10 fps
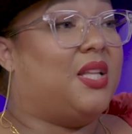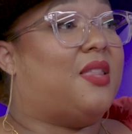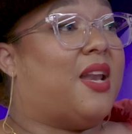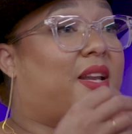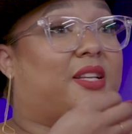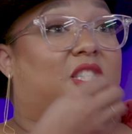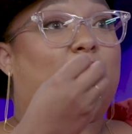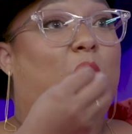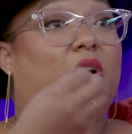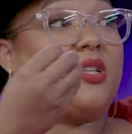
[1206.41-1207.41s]
That it has
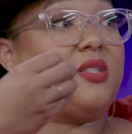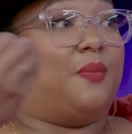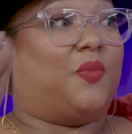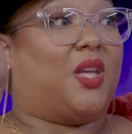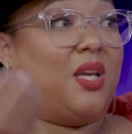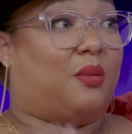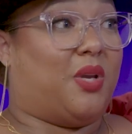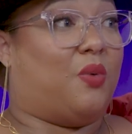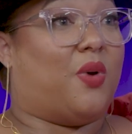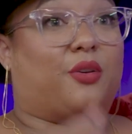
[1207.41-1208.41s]
sparked something in
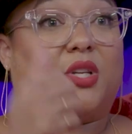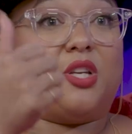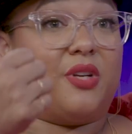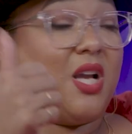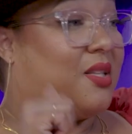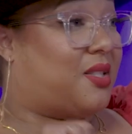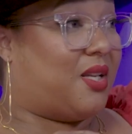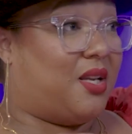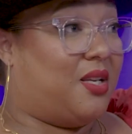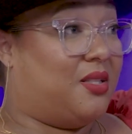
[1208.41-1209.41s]
me, whether
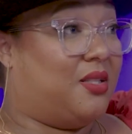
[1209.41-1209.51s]
curiosity,